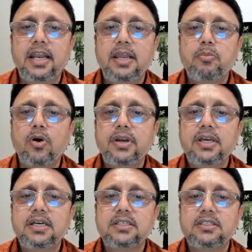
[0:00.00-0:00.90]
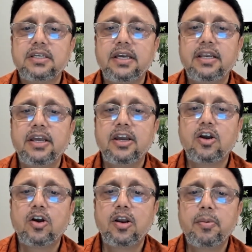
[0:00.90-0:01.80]
any body is in
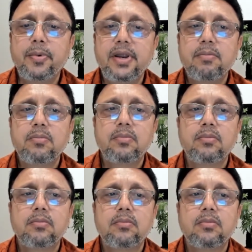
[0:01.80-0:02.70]
equilibrium